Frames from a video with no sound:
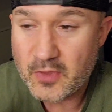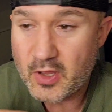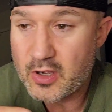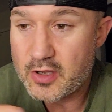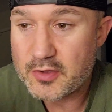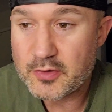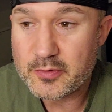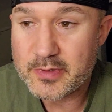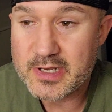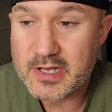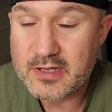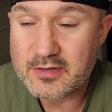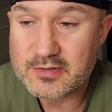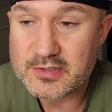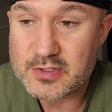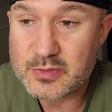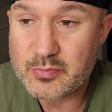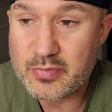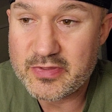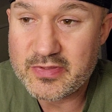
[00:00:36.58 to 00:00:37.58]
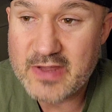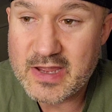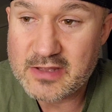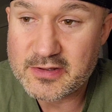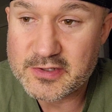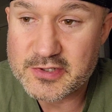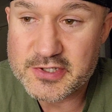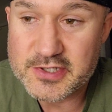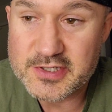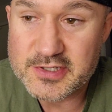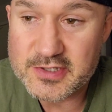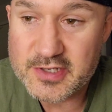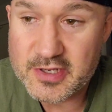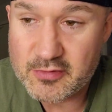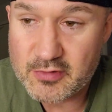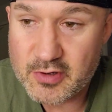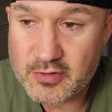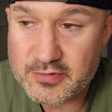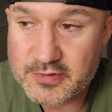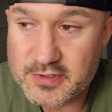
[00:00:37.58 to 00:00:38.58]
all the way down to pathologies,
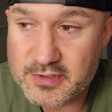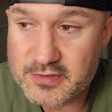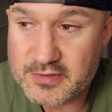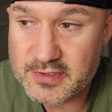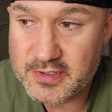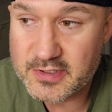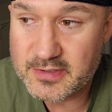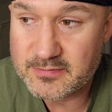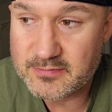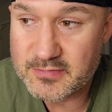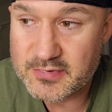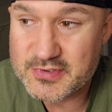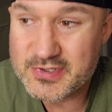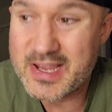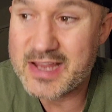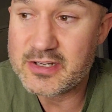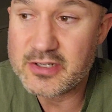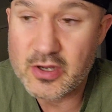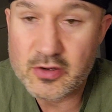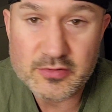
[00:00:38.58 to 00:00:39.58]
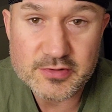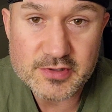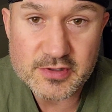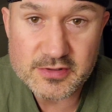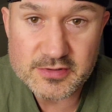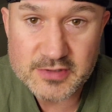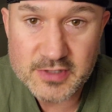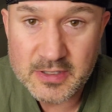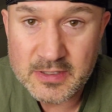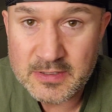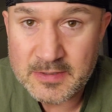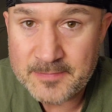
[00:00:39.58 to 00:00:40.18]
neurosis, and psychosis.